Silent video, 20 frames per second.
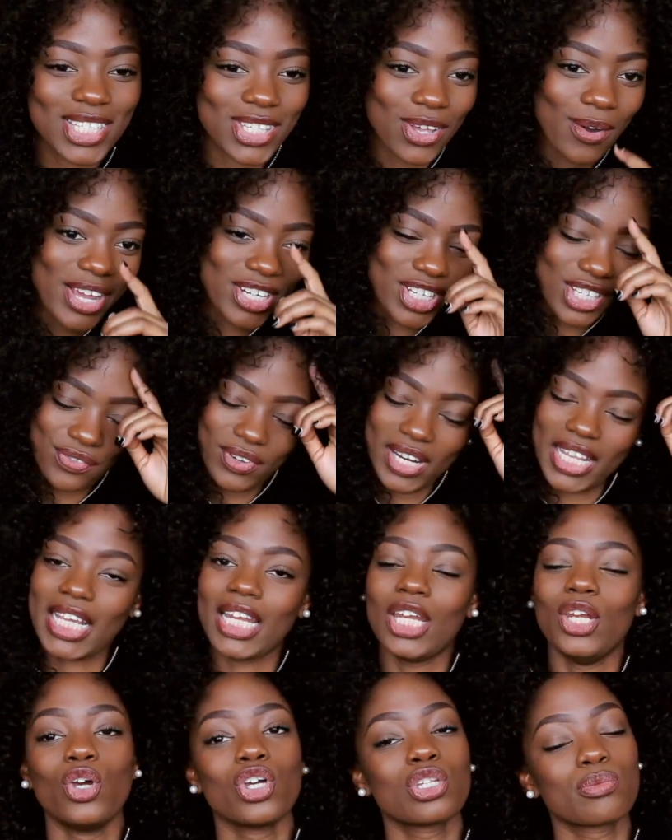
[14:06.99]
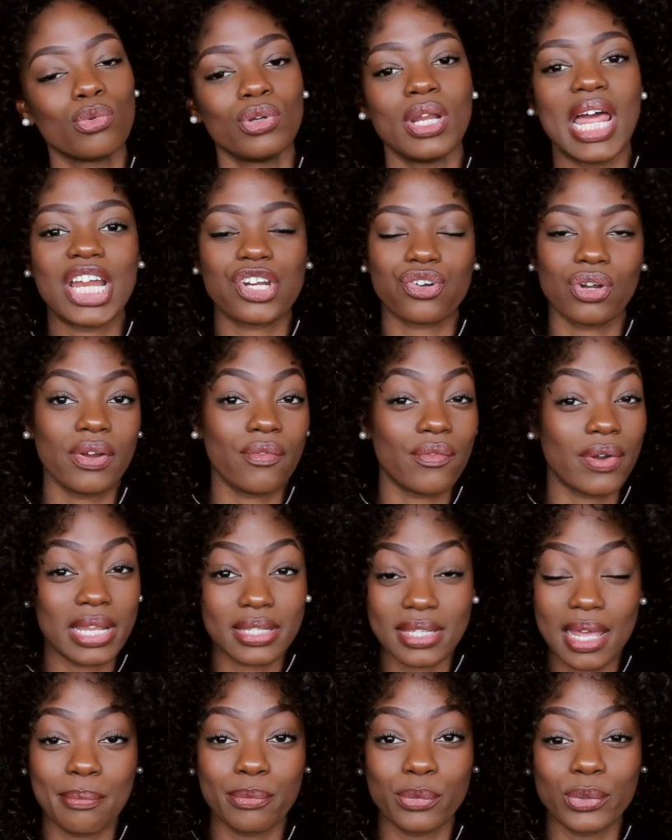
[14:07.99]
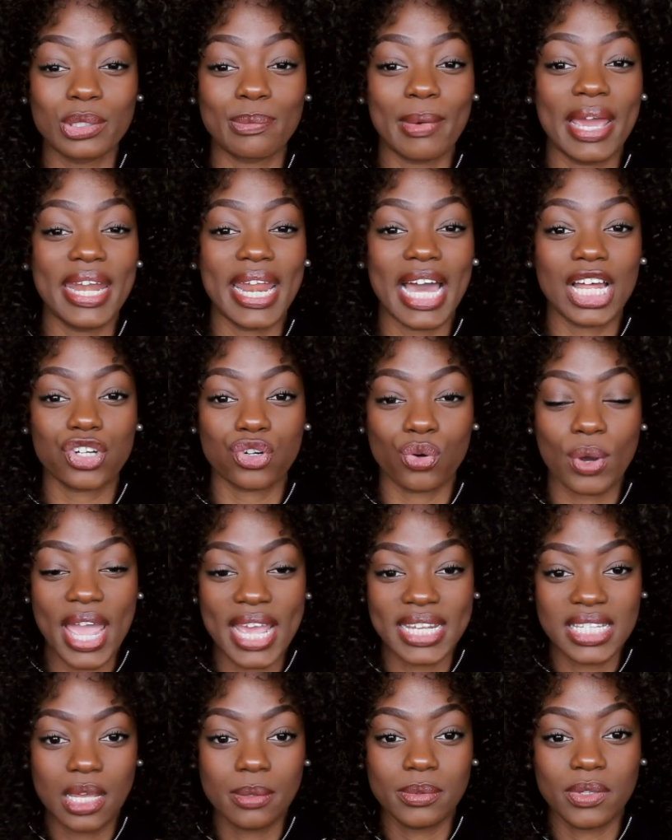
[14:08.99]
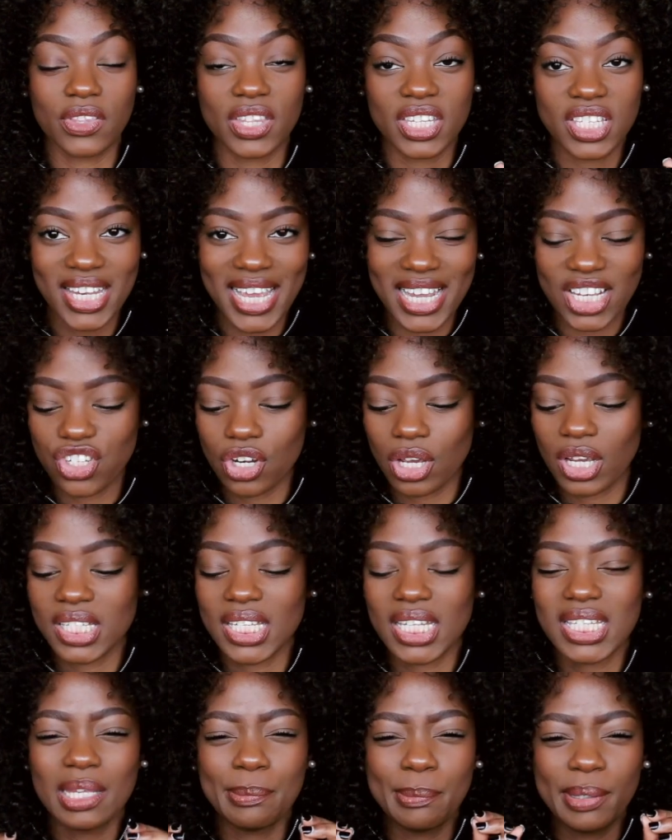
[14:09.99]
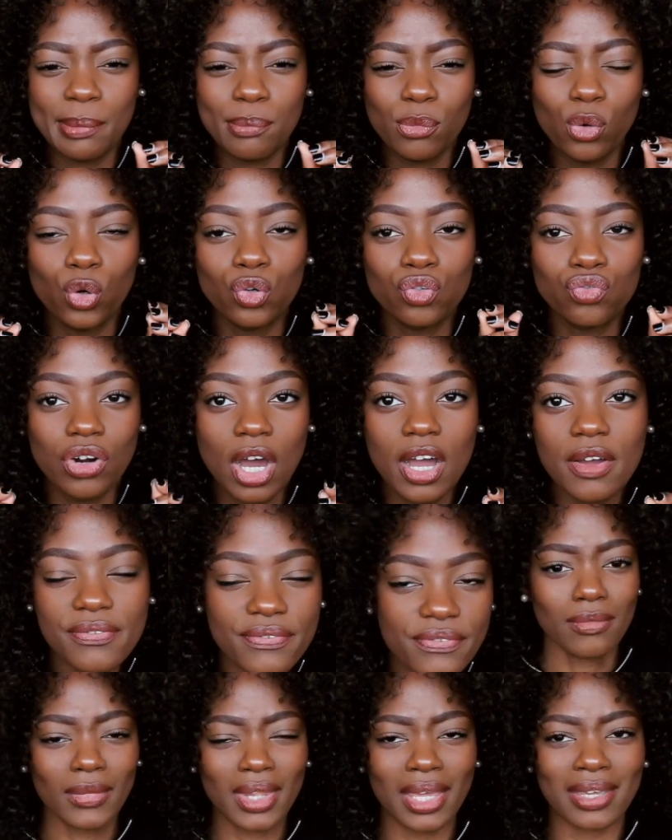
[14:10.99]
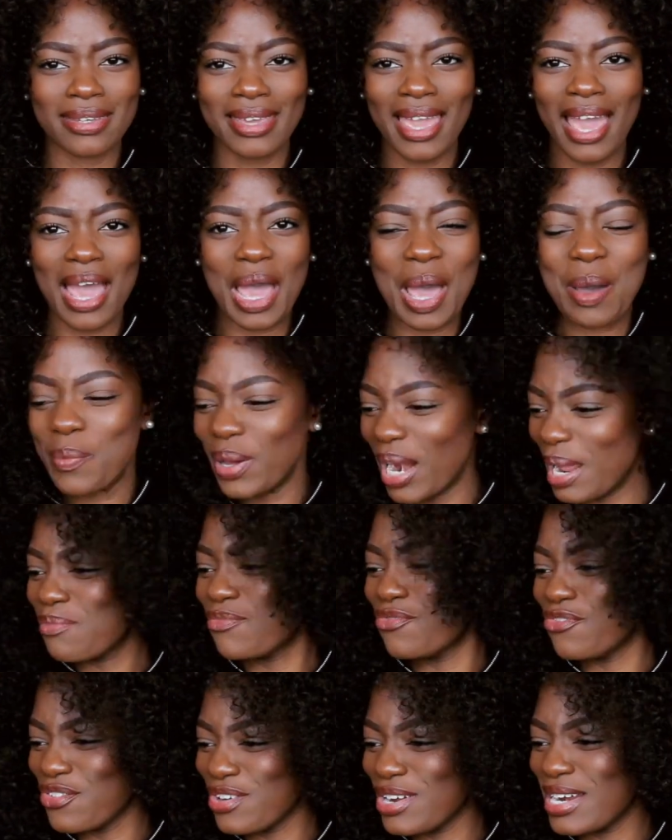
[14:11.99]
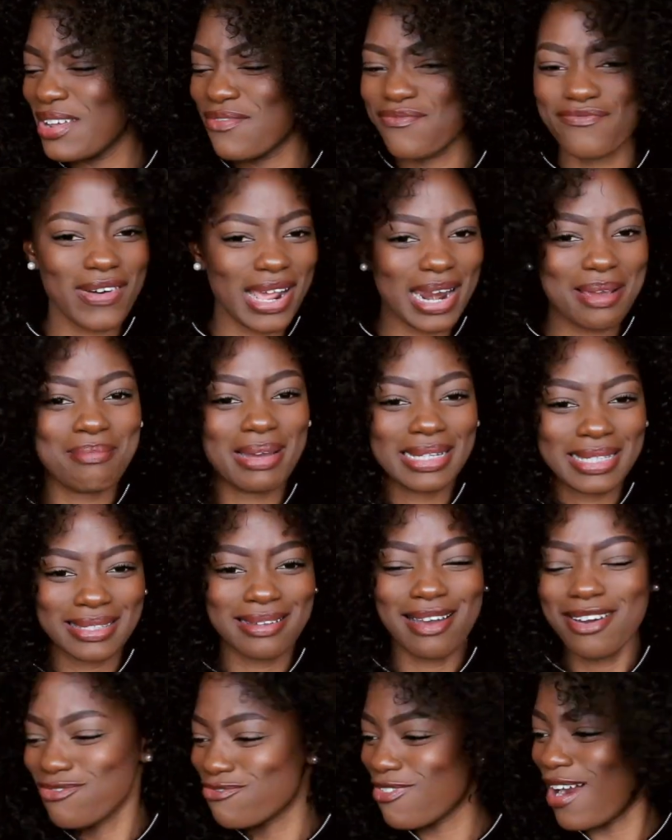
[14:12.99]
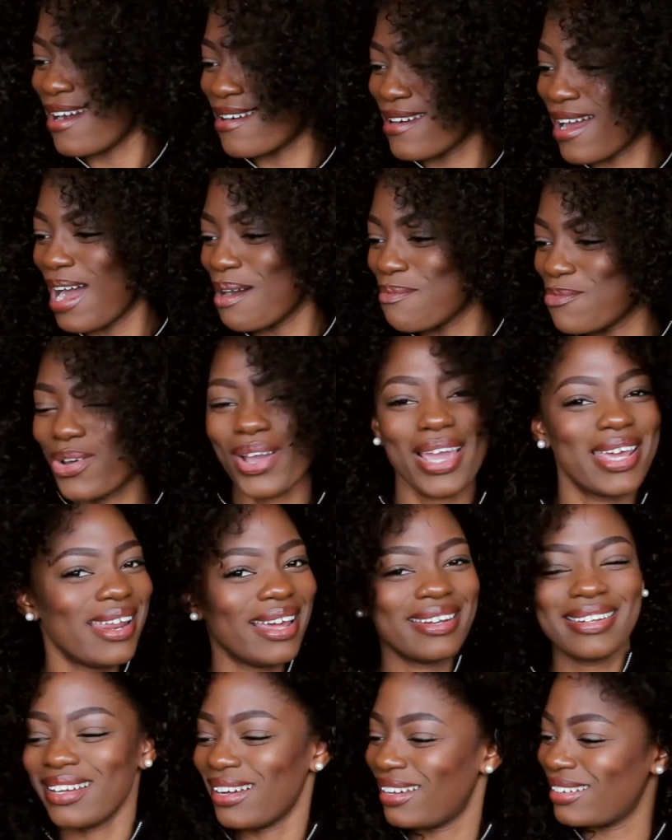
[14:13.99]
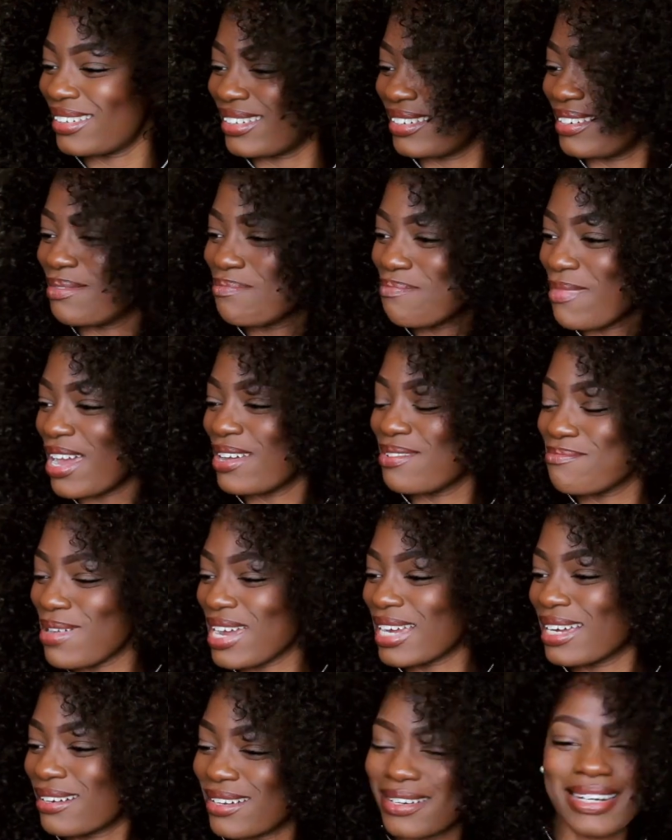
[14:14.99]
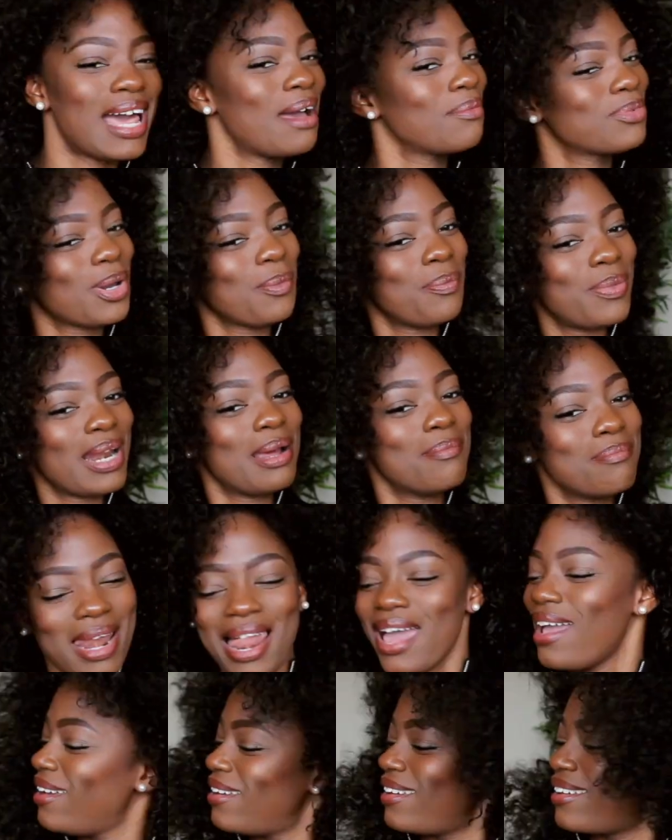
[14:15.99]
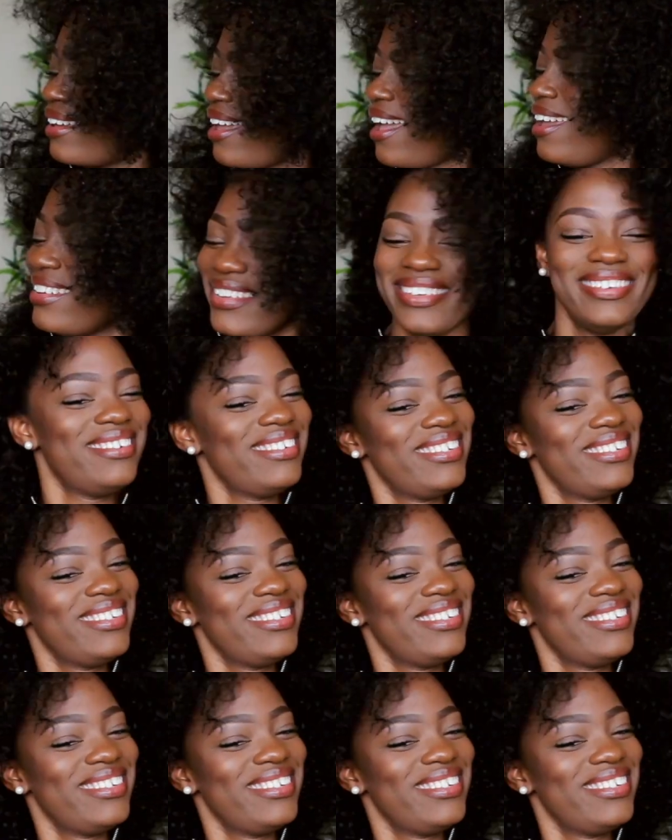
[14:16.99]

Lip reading: So I just feel like it looks more natural. It resembles my natural hair in terms of the texture because it's a bit more rough. Yeah, but I'm really feeling myself right now. I'm looking at my laptop and I'm like, hey.